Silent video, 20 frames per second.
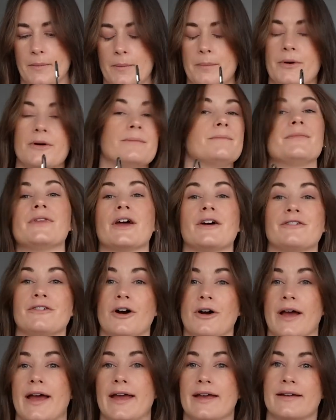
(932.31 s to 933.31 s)
but I
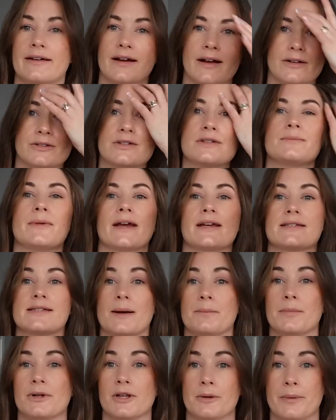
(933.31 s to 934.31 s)
thought, hey, I'll just make a
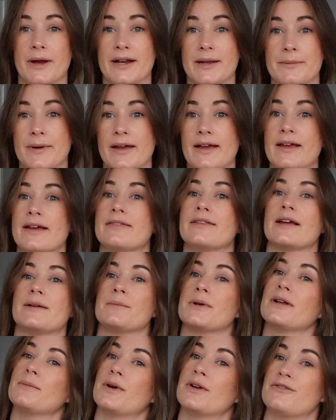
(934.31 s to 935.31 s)
sample up anyway, and then
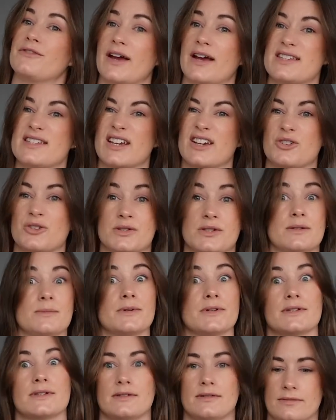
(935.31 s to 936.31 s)
when I'm advising
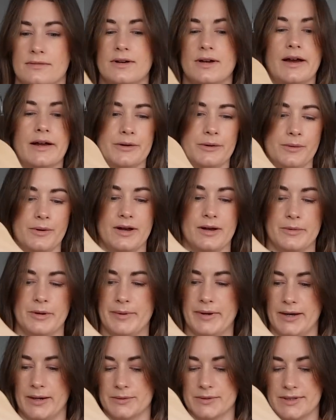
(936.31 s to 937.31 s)
customers, I know what I'm
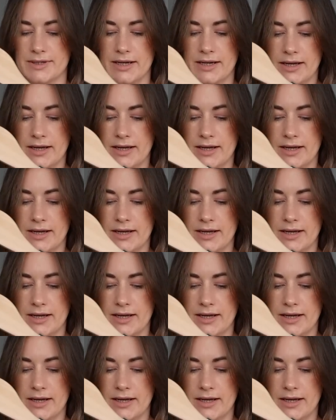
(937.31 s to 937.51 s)
about.